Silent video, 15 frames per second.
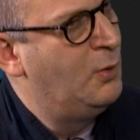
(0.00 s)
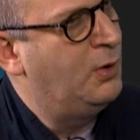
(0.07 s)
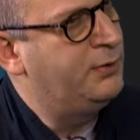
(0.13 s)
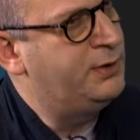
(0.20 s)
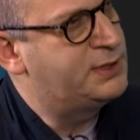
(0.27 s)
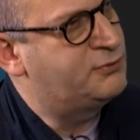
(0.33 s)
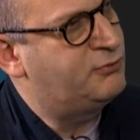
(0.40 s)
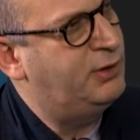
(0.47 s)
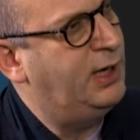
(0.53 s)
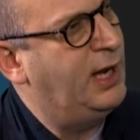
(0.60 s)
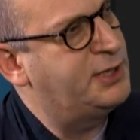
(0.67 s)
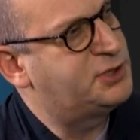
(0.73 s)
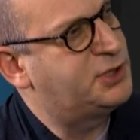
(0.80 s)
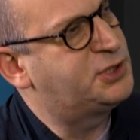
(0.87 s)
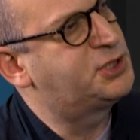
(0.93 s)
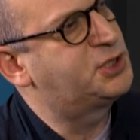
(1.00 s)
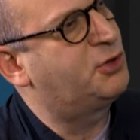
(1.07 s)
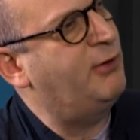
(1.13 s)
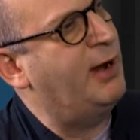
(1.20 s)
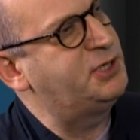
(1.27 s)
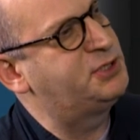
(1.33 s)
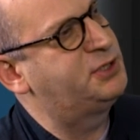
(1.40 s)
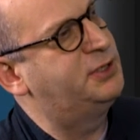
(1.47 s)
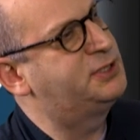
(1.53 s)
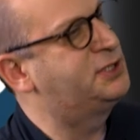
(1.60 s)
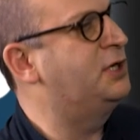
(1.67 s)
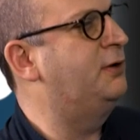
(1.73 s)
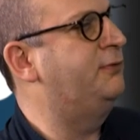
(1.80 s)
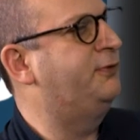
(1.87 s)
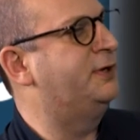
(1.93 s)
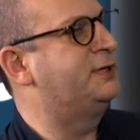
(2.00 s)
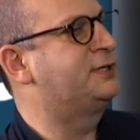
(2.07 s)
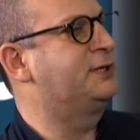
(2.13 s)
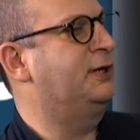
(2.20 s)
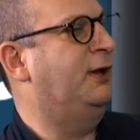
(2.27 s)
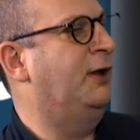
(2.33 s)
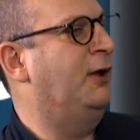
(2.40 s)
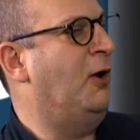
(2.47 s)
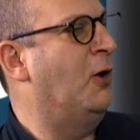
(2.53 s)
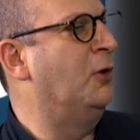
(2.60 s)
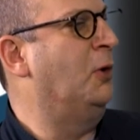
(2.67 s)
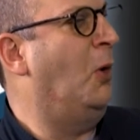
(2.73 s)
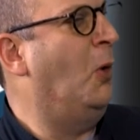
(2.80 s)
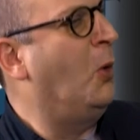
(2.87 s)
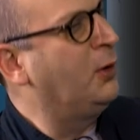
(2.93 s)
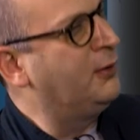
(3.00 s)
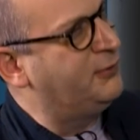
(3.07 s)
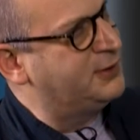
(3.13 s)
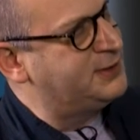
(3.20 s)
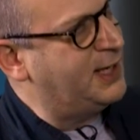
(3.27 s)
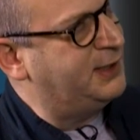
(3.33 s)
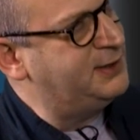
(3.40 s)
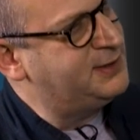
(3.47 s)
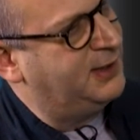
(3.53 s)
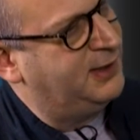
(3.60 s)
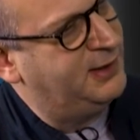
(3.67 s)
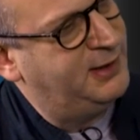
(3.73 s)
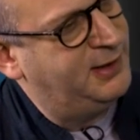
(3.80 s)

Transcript: Well, this really has just scratched the surface on all of the data,